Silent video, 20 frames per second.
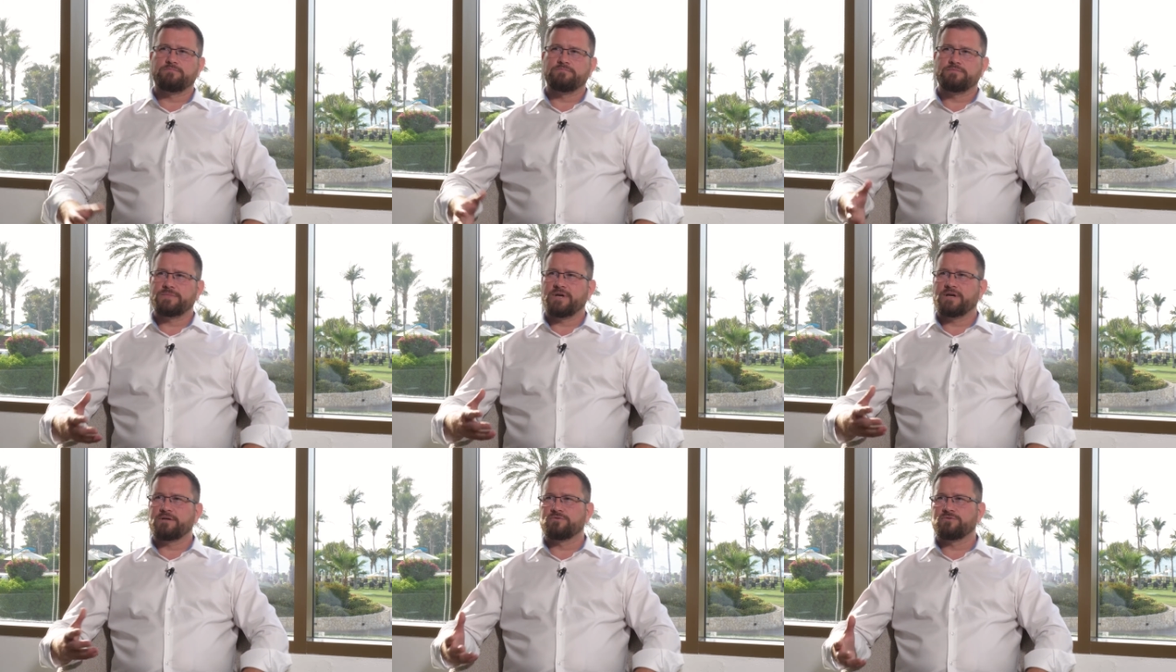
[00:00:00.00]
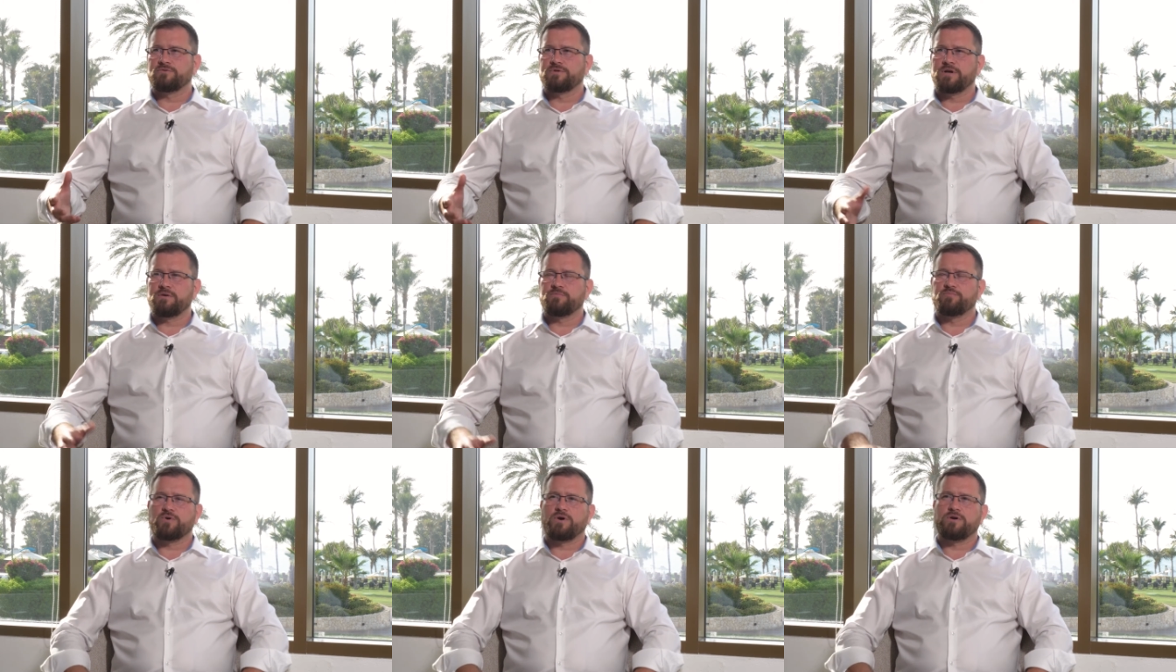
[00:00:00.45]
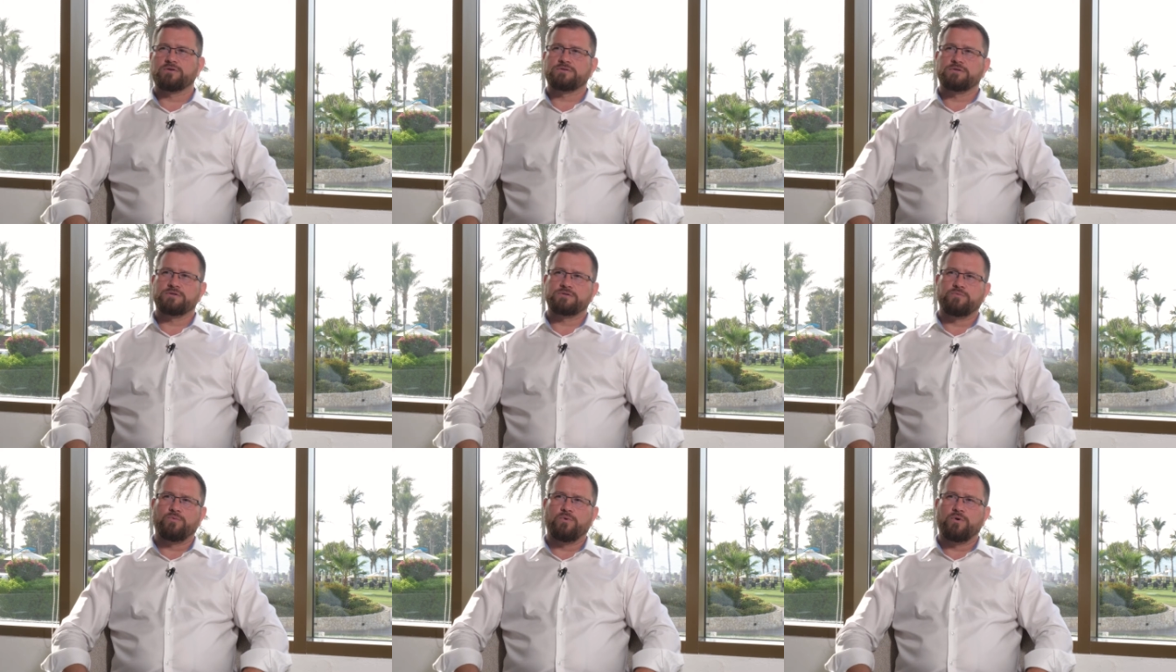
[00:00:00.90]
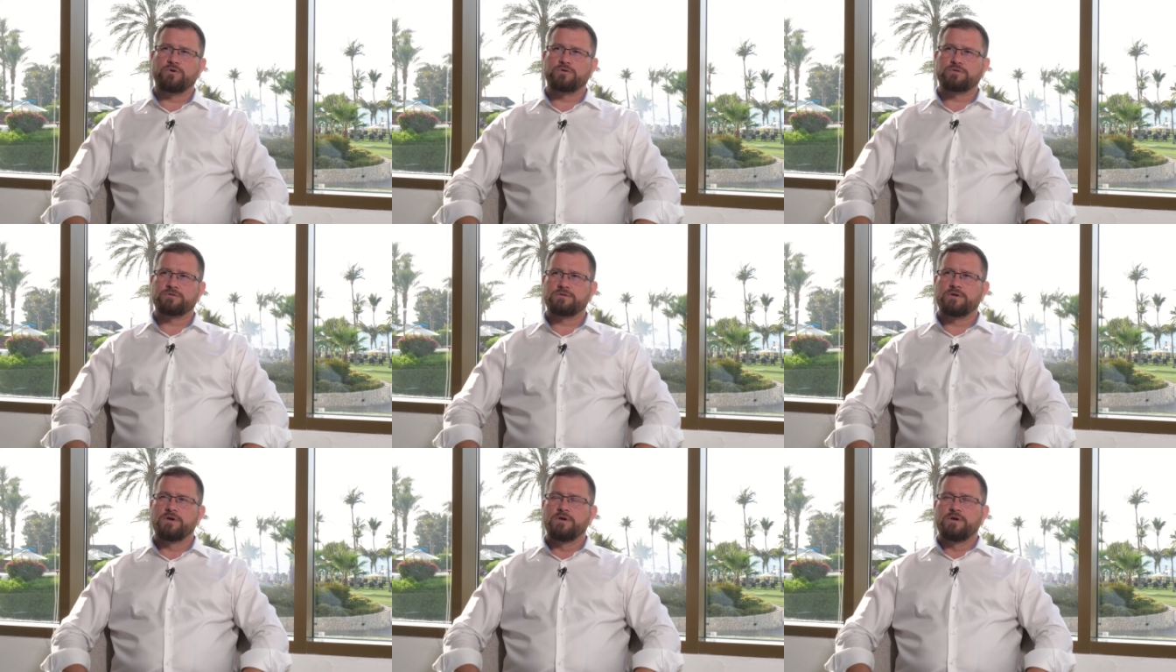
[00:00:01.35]
day-to-day process
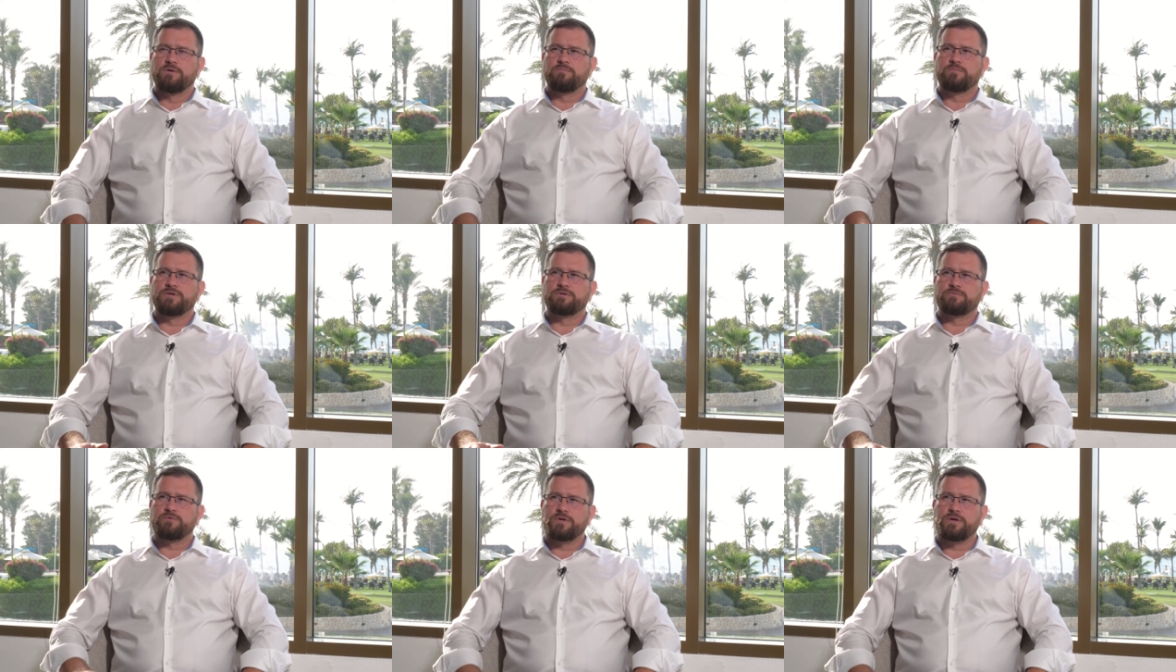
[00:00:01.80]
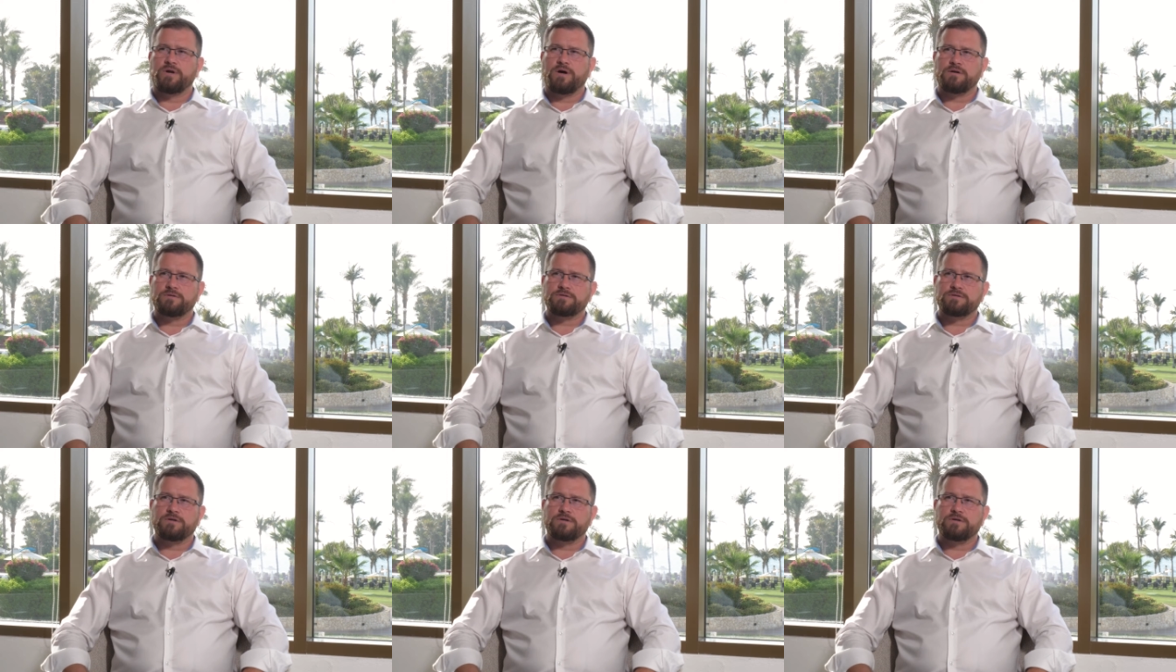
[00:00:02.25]
works between us.